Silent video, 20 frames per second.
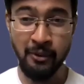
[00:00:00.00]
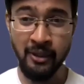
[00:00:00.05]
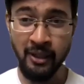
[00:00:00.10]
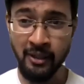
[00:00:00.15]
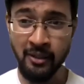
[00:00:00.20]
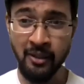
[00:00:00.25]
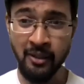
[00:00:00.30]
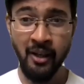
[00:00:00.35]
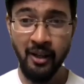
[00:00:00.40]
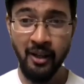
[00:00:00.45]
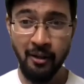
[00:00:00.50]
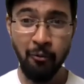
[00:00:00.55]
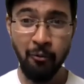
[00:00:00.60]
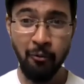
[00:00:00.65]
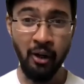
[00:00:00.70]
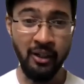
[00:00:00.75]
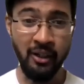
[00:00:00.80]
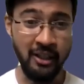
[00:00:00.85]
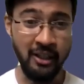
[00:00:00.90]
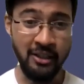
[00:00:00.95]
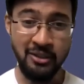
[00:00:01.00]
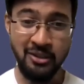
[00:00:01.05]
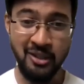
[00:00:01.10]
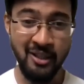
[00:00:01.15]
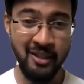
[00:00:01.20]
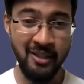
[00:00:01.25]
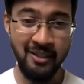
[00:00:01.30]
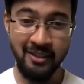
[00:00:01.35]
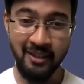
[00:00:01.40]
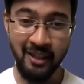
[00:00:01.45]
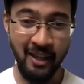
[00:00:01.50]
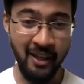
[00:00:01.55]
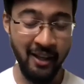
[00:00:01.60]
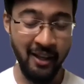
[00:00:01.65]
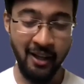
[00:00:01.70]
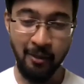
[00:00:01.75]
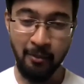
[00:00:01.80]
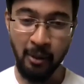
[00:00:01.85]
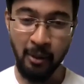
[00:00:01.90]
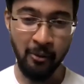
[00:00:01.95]
that what does she
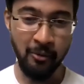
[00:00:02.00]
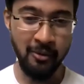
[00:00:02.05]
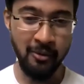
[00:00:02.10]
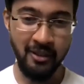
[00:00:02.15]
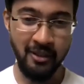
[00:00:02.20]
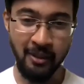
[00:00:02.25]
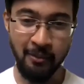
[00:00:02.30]
think about